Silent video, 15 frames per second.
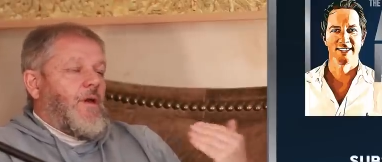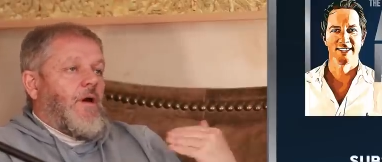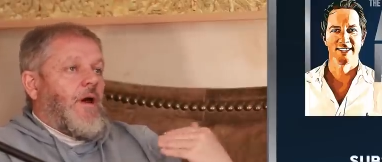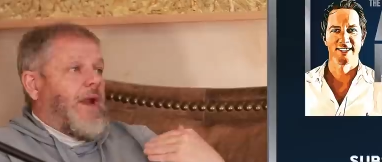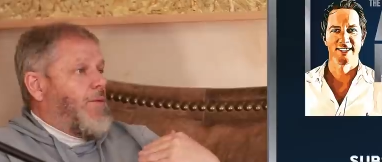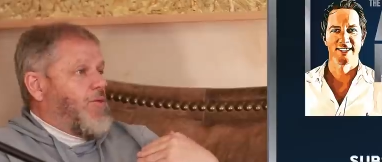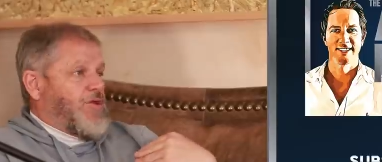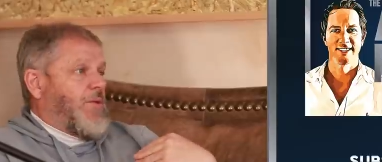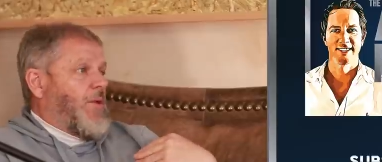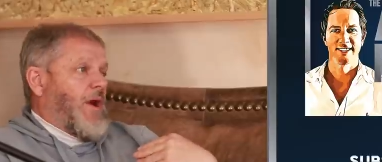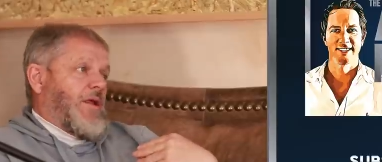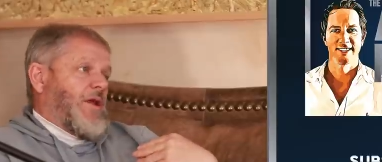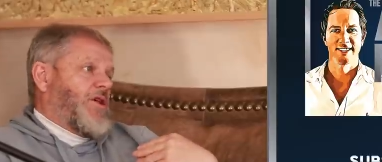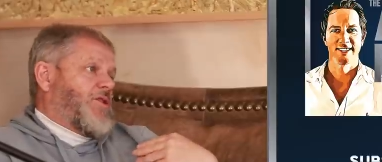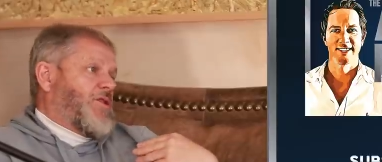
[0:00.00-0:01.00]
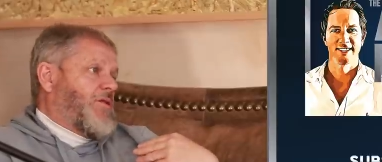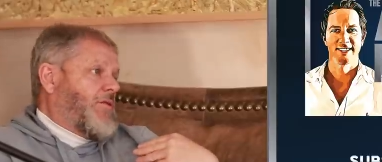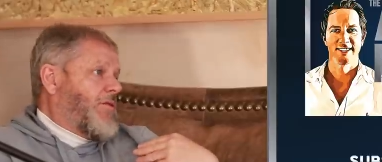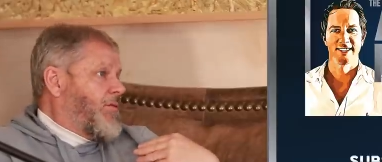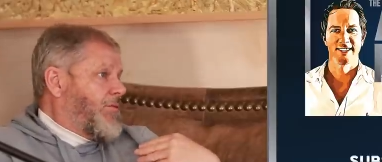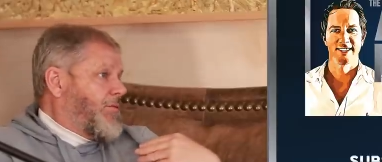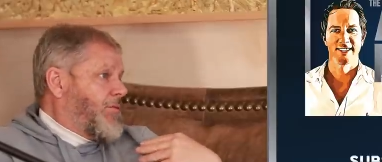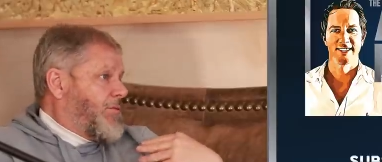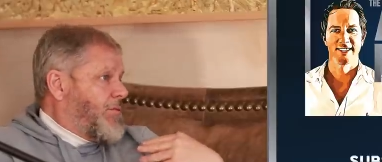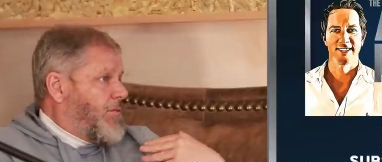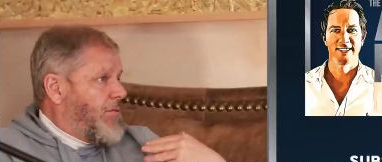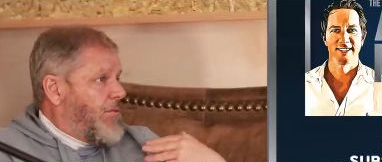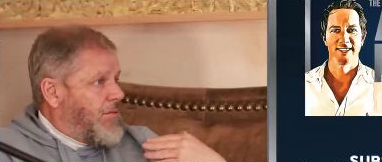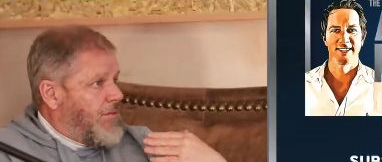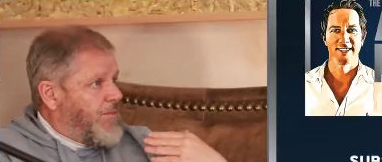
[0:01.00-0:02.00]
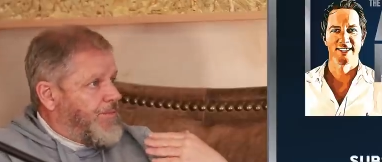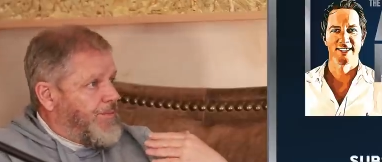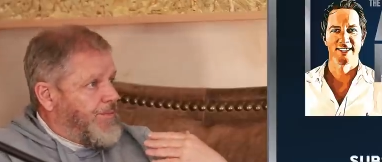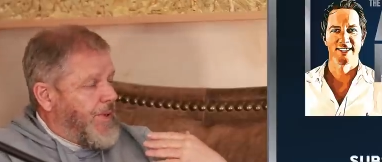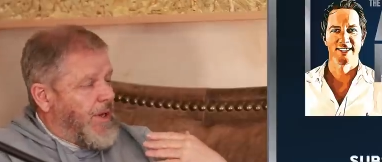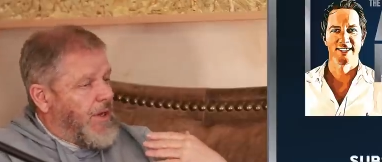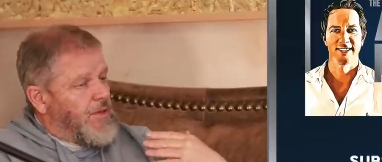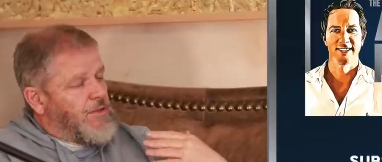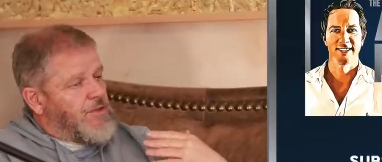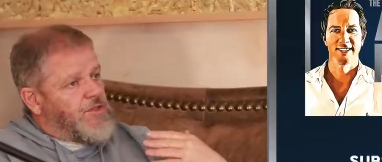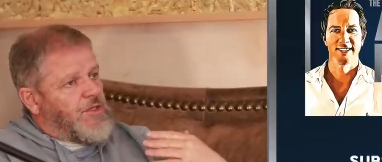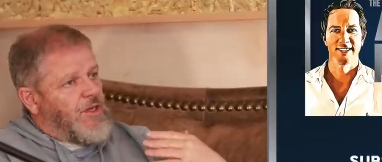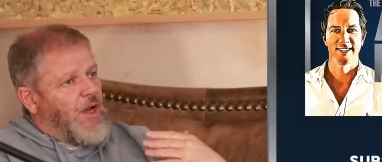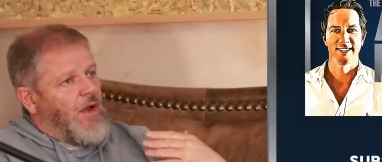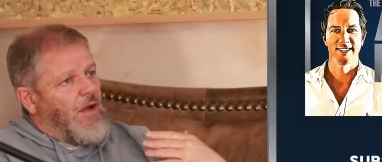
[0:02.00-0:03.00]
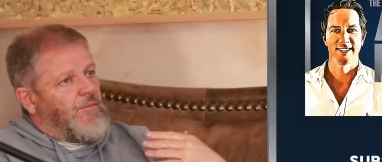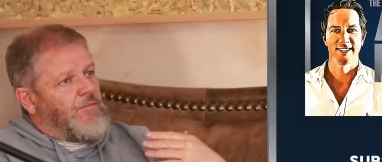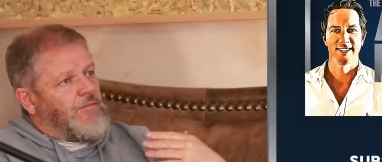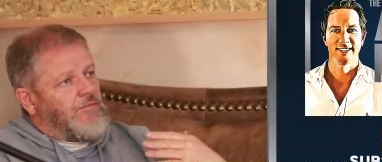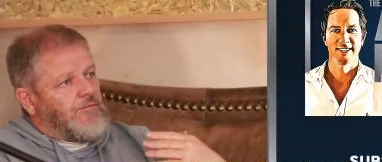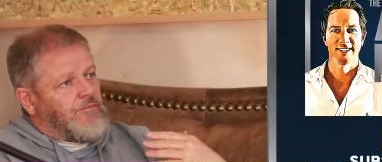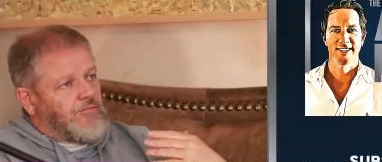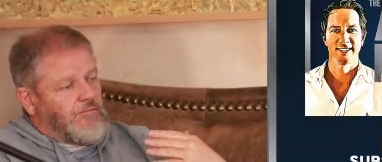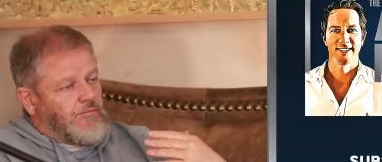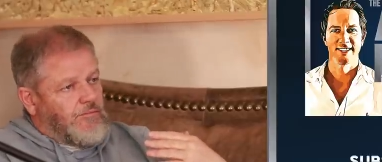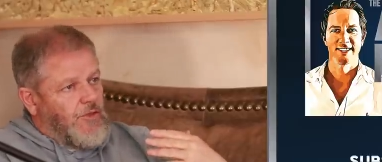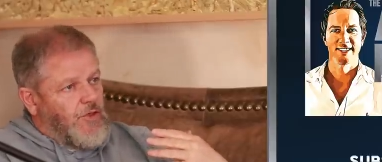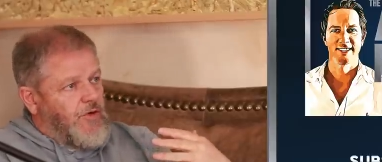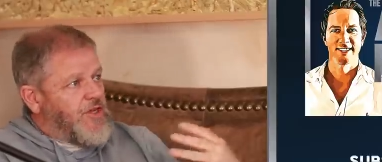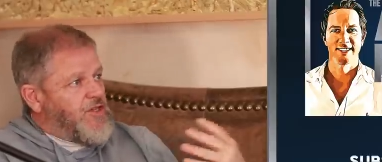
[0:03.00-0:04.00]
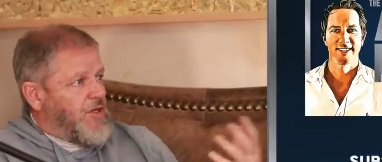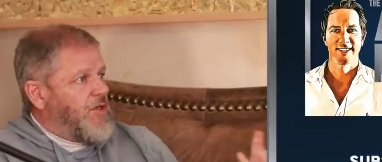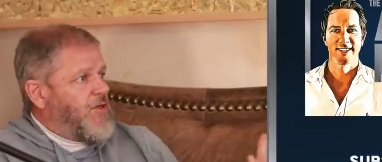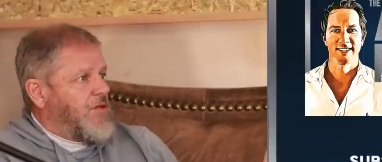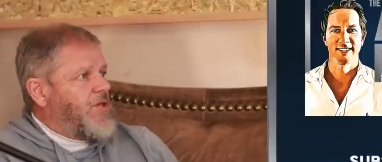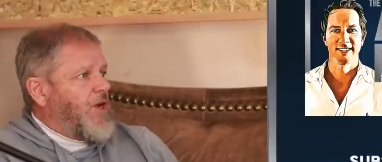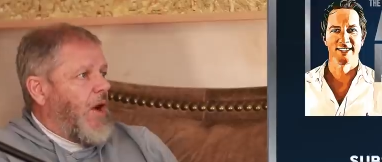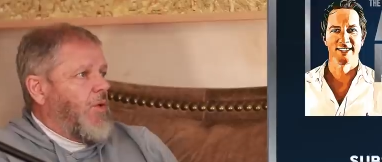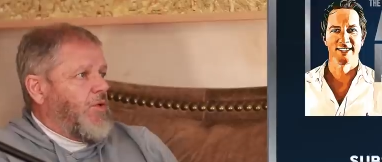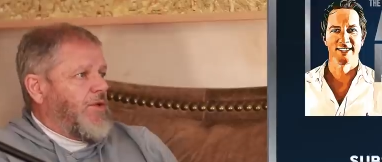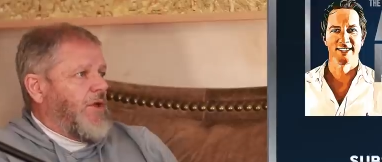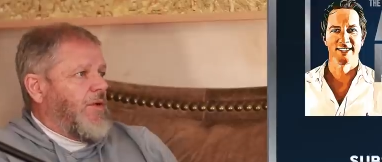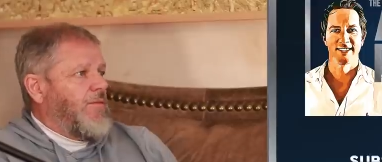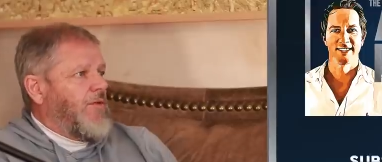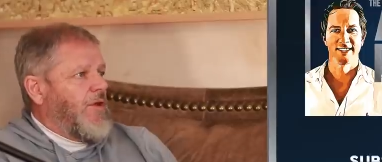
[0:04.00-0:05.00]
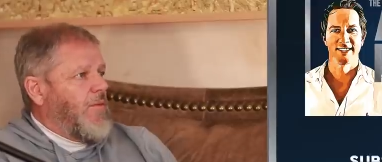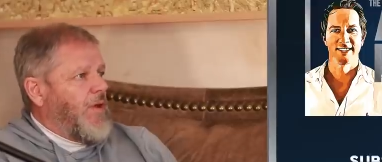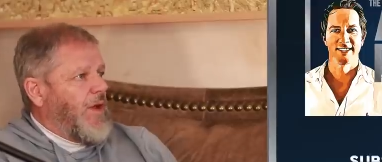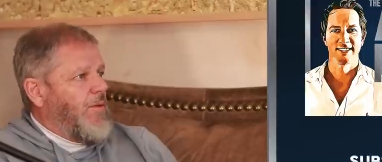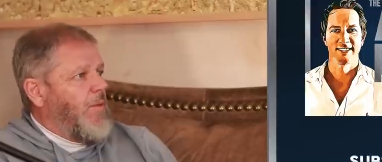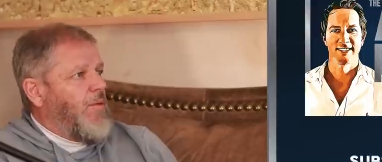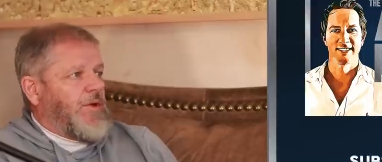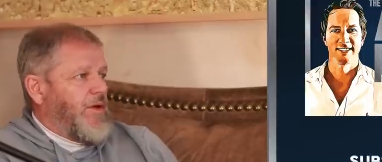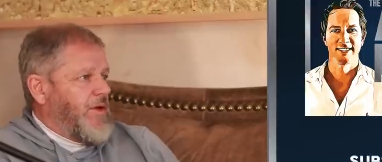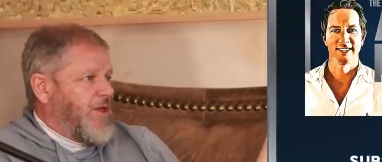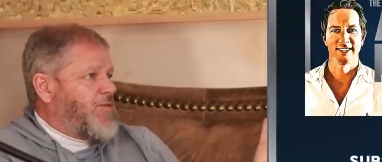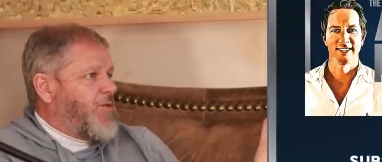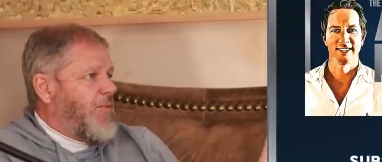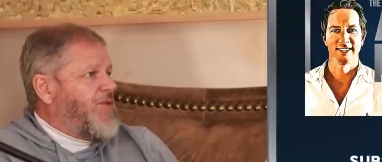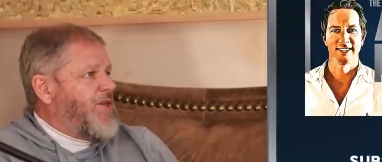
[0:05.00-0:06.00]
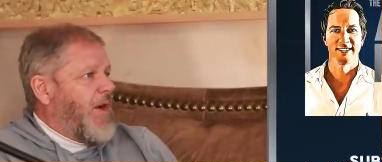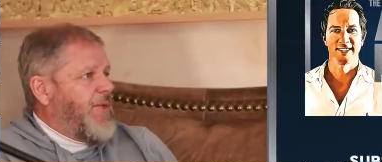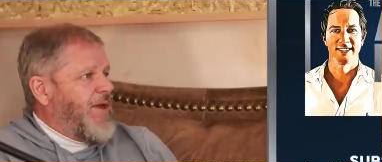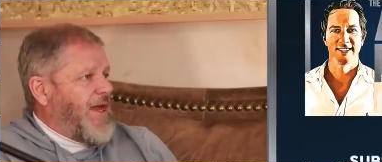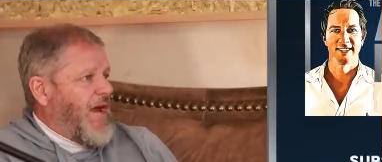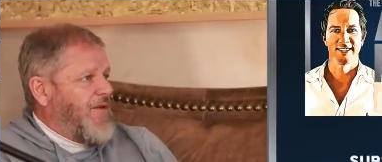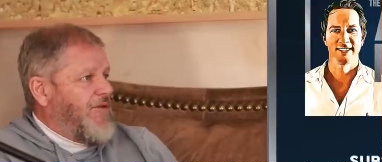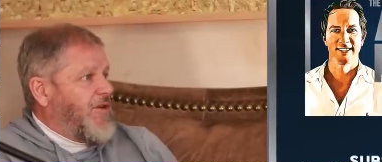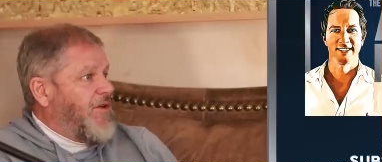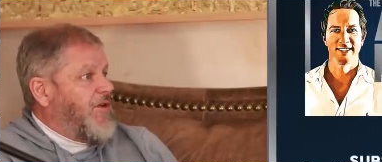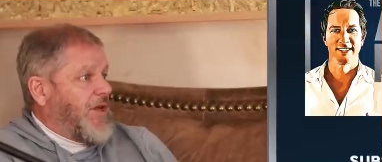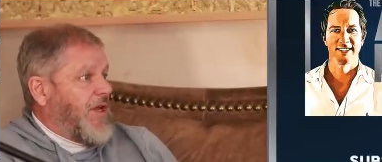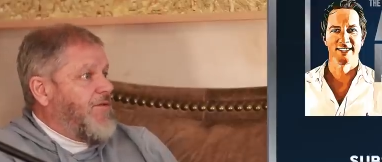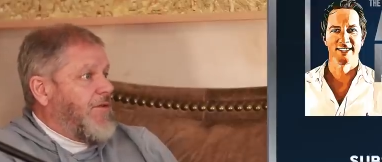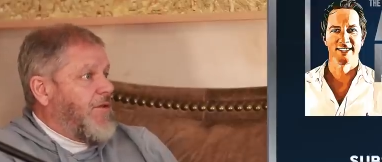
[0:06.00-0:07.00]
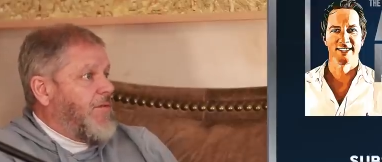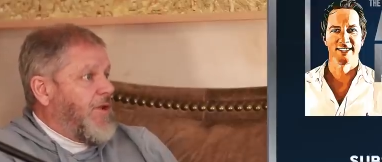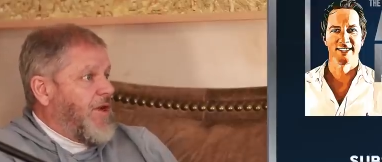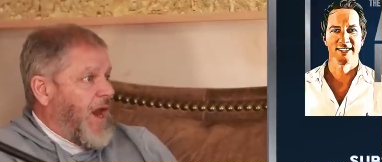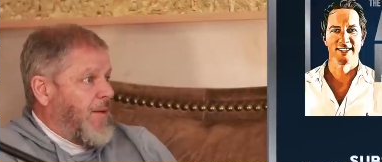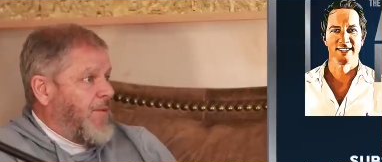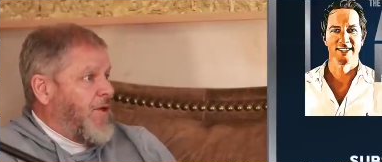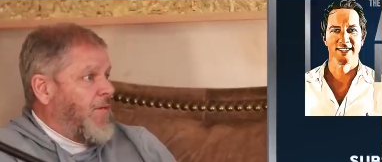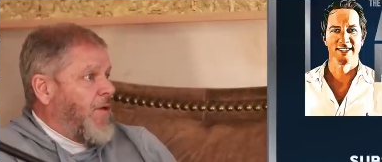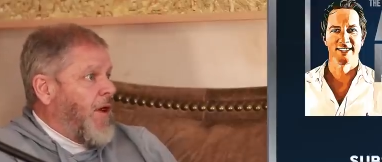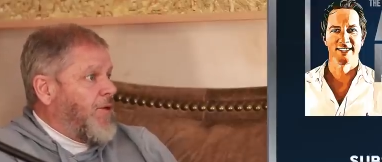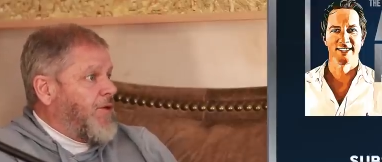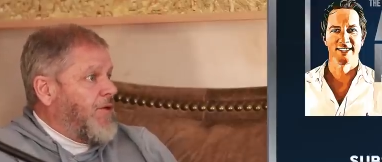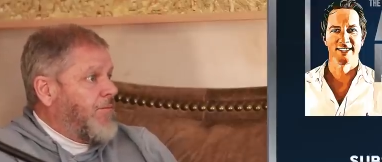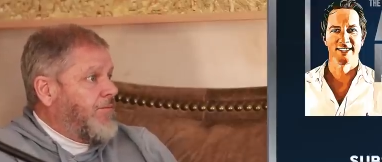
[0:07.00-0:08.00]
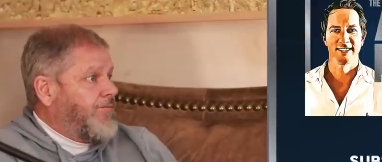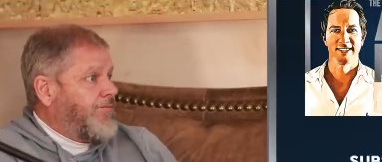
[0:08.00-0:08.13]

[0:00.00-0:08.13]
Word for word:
Speaker 1: I wasn't aware of this, but um, Chris had told them that we were doing this property up in Catford and given them the name of the road.